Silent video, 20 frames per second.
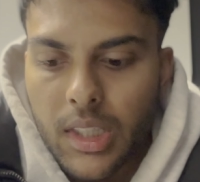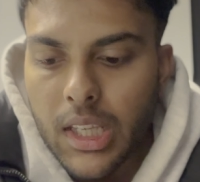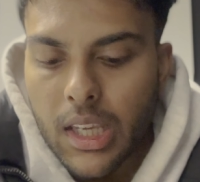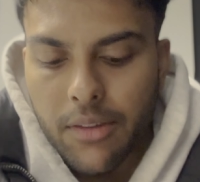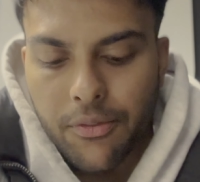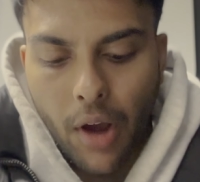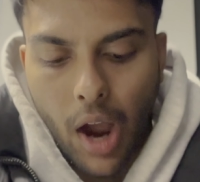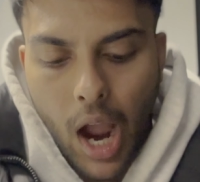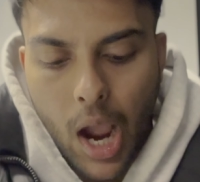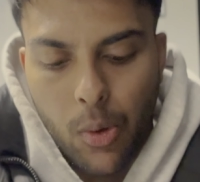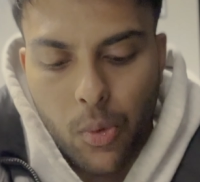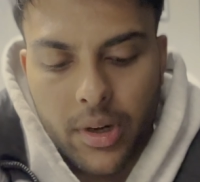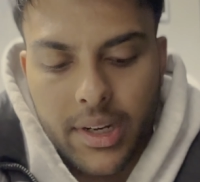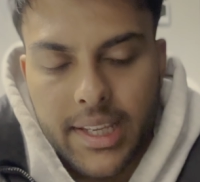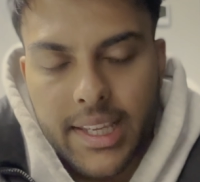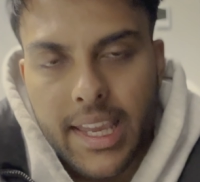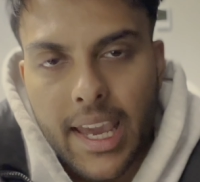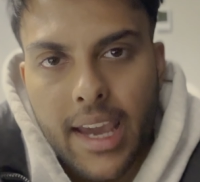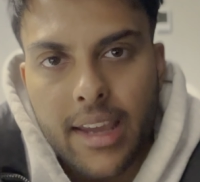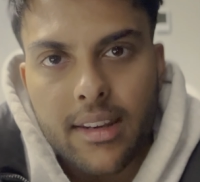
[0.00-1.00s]
if I want to
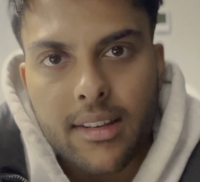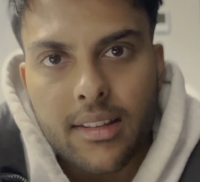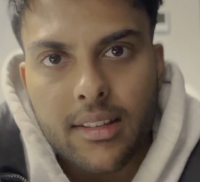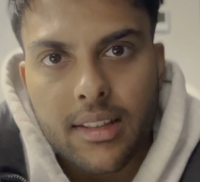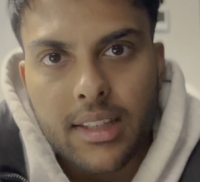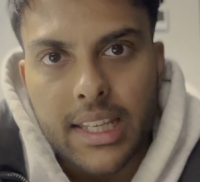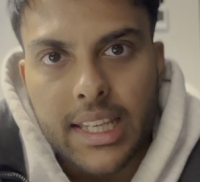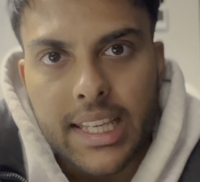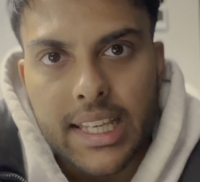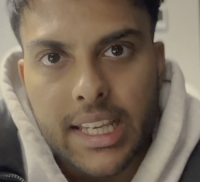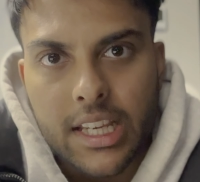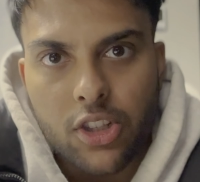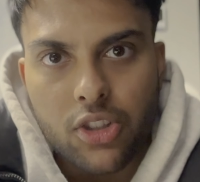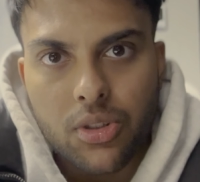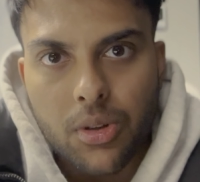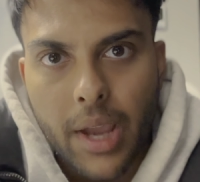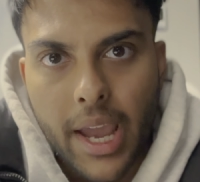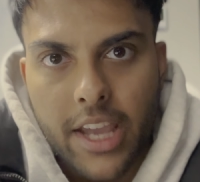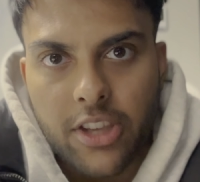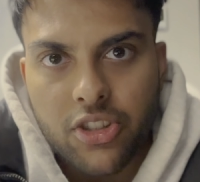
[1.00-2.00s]
get
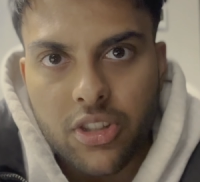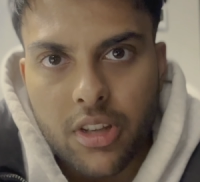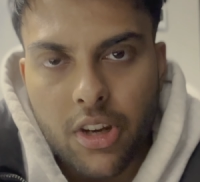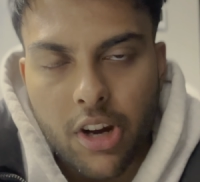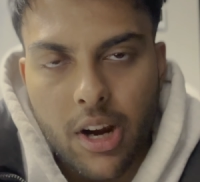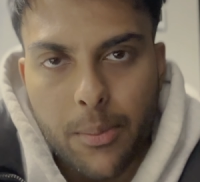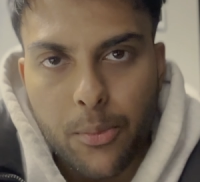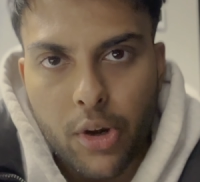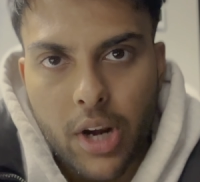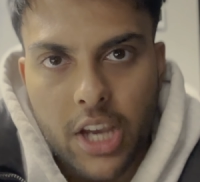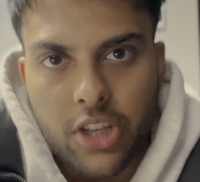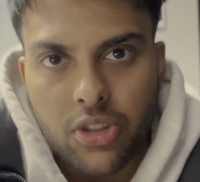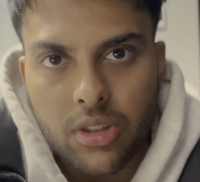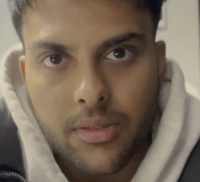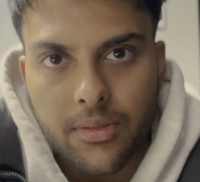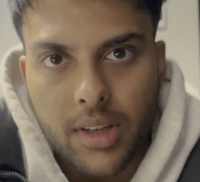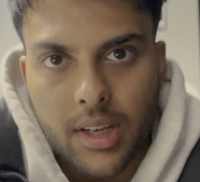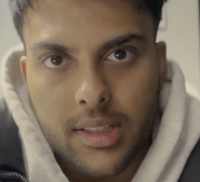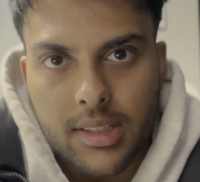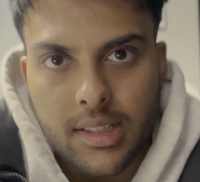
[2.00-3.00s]
into engineering at Monash
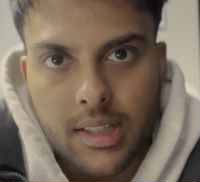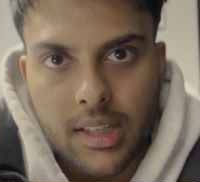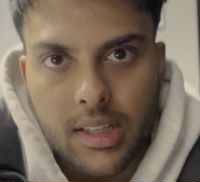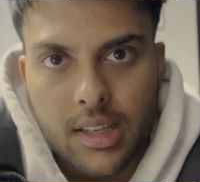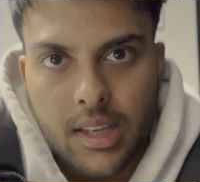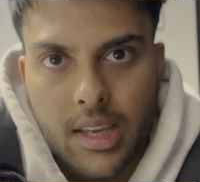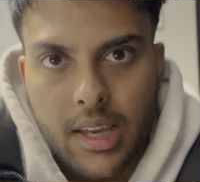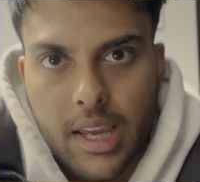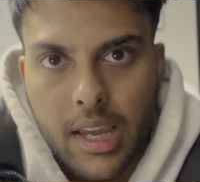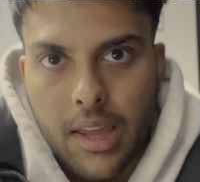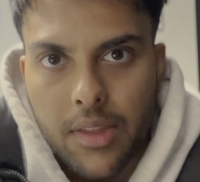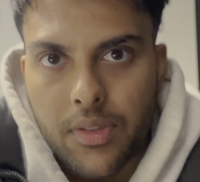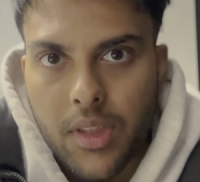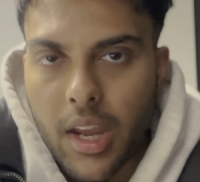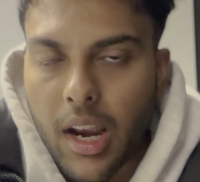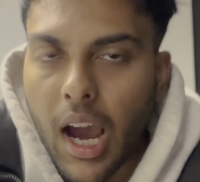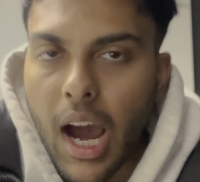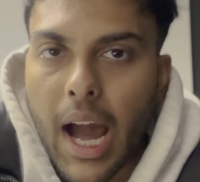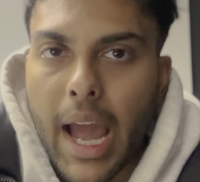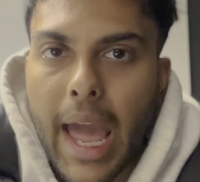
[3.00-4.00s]
University,
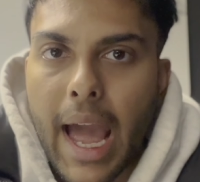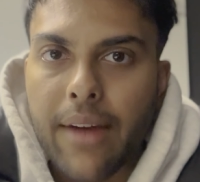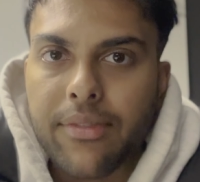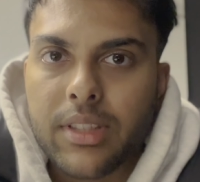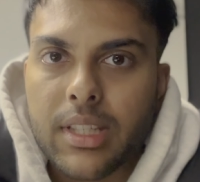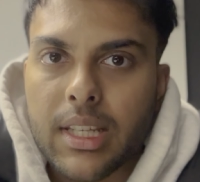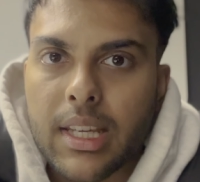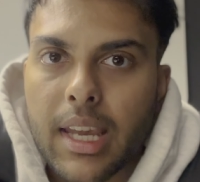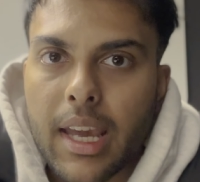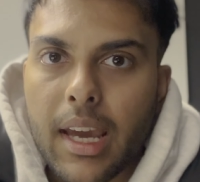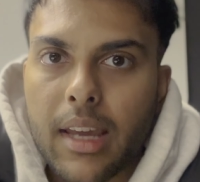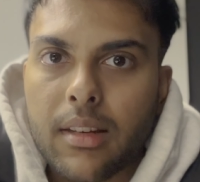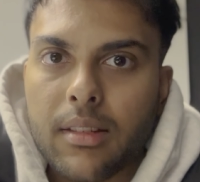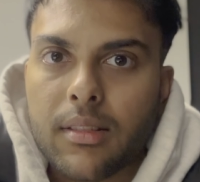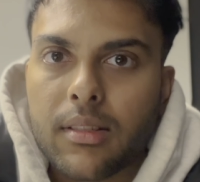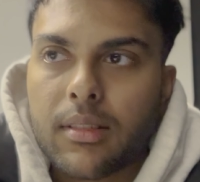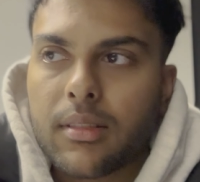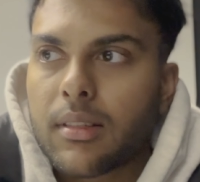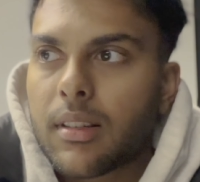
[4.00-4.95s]
then I have to get